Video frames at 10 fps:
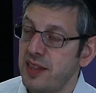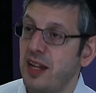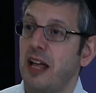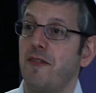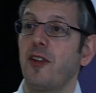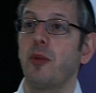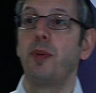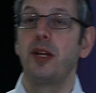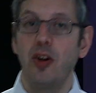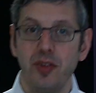The level
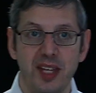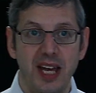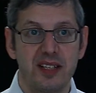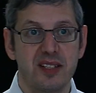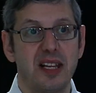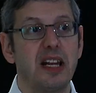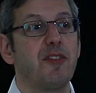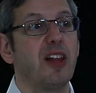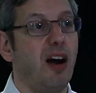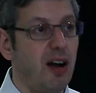beyond that, the
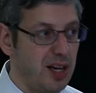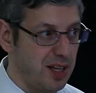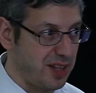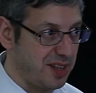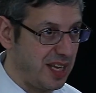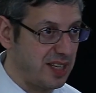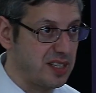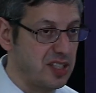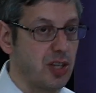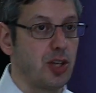level higher than
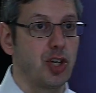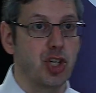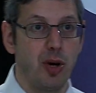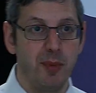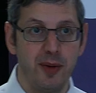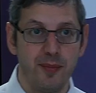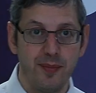that, is the neshama.